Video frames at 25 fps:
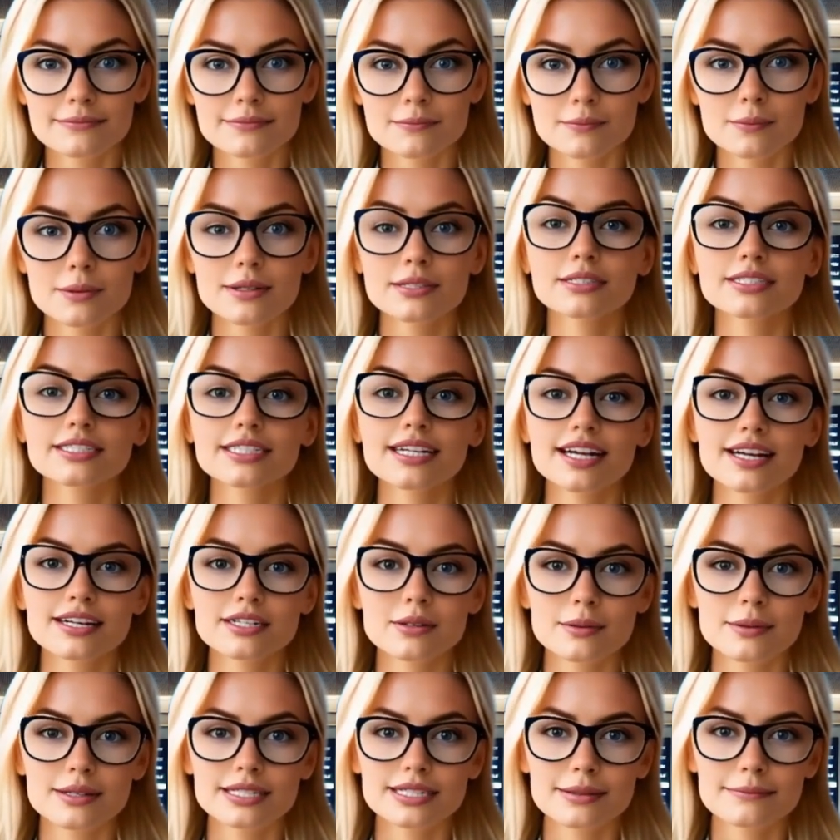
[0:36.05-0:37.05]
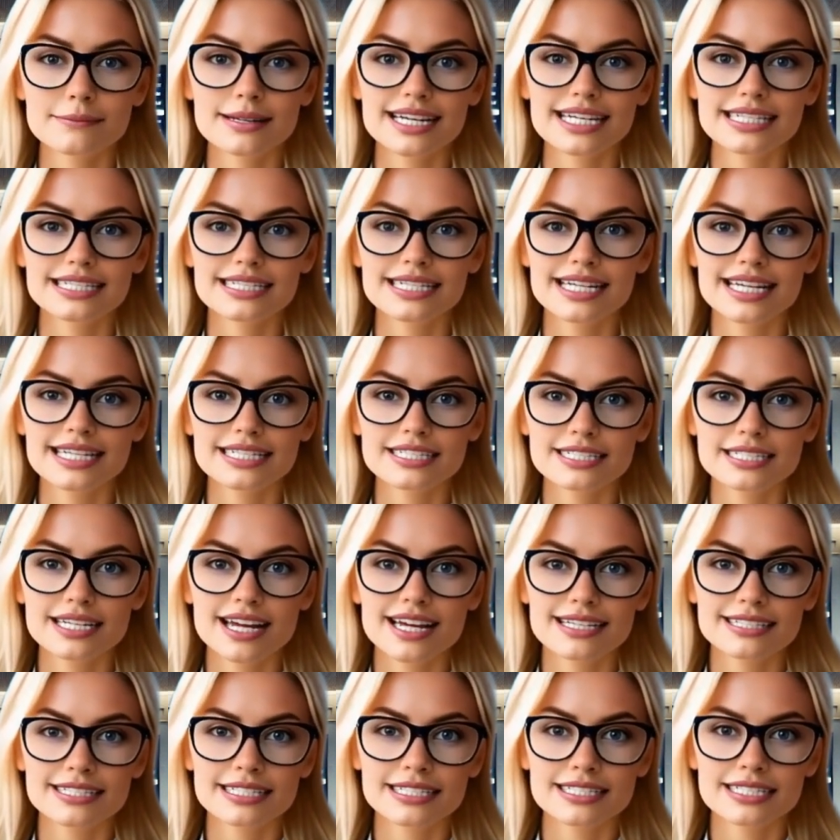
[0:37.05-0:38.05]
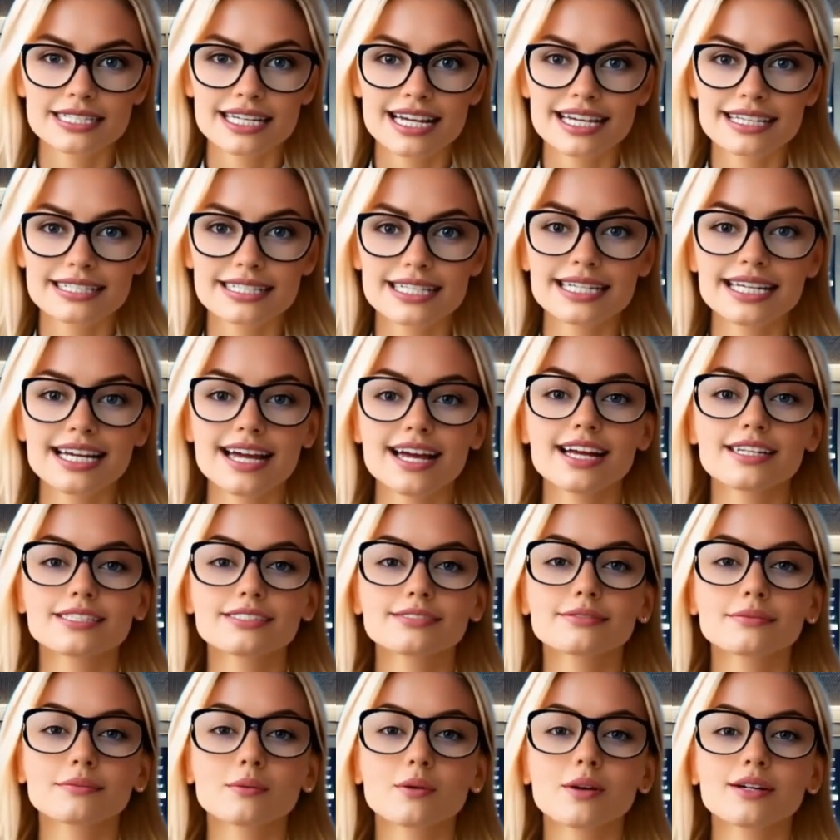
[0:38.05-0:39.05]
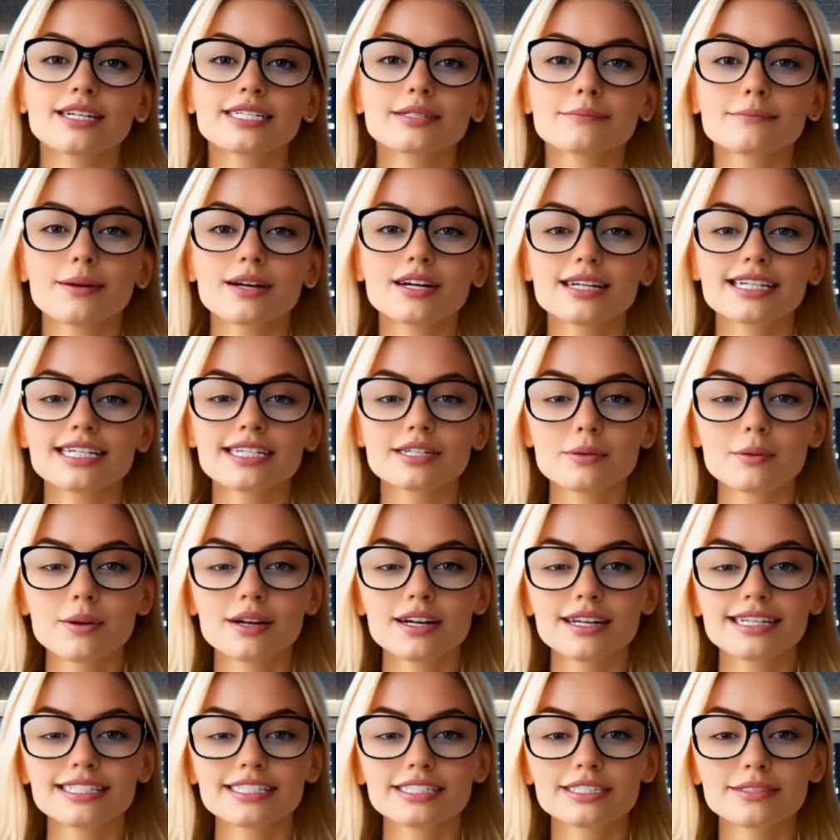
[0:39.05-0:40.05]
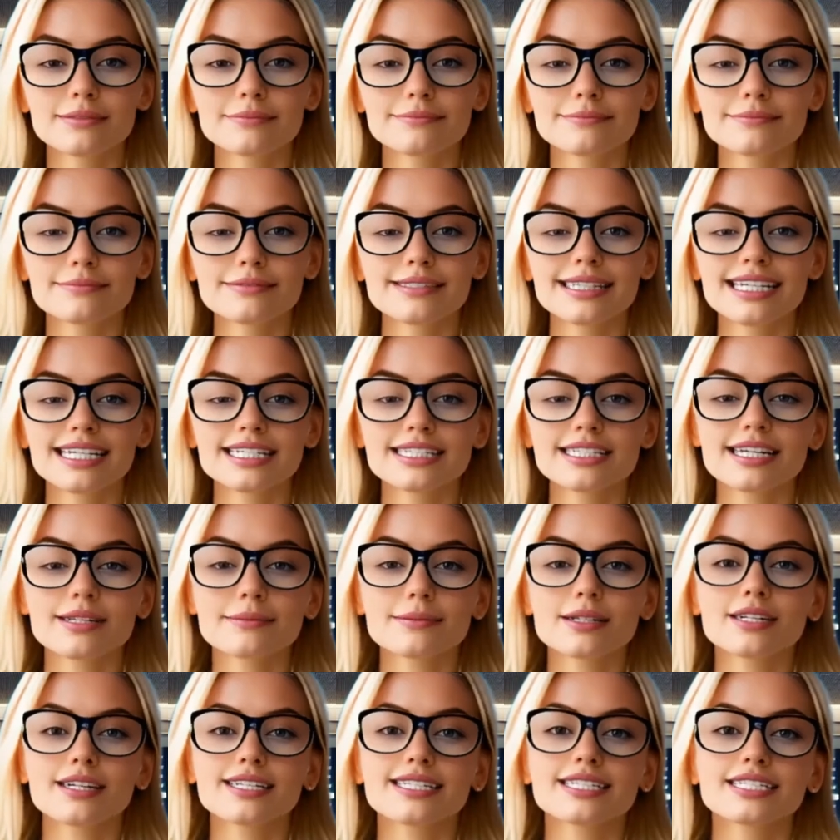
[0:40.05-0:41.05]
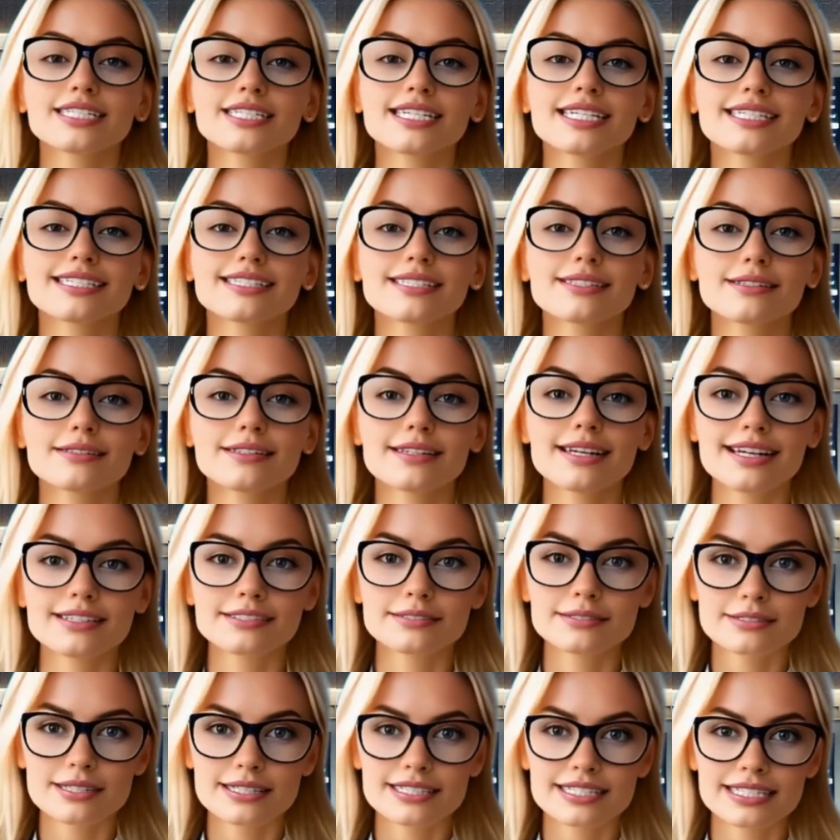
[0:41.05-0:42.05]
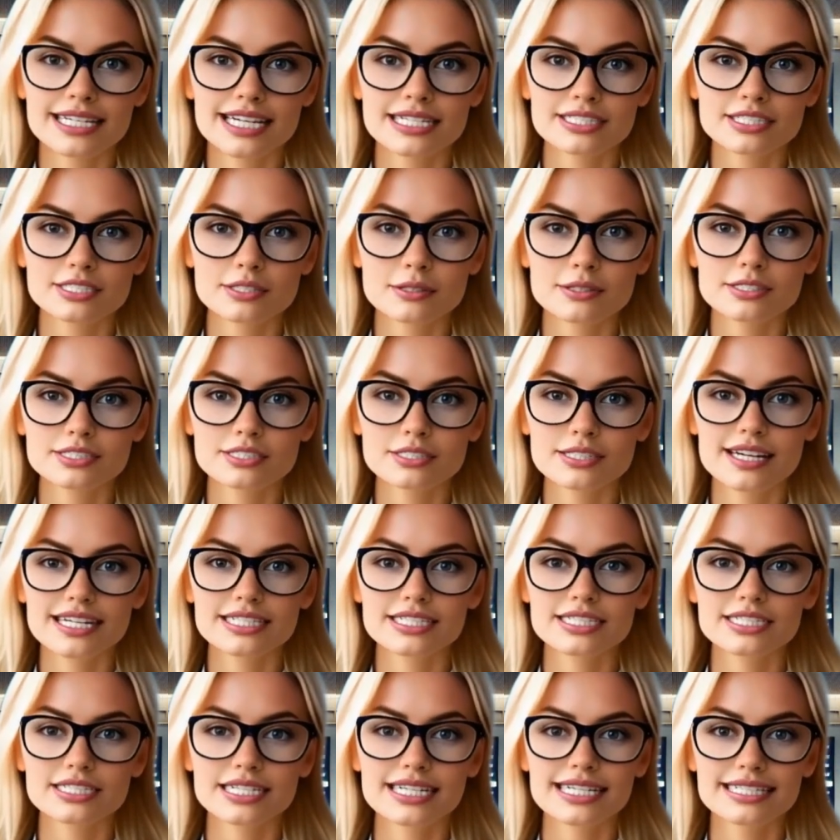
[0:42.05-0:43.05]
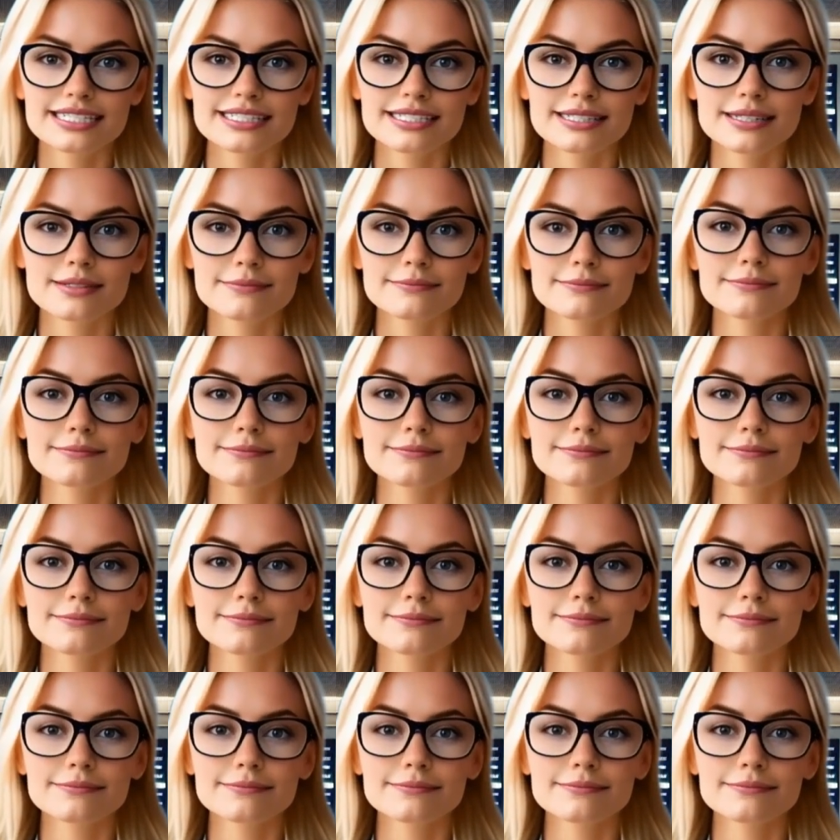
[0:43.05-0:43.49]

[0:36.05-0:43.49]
We'll start with the basics, understanding how the Forex market works, key terminologies, and foundational strategies.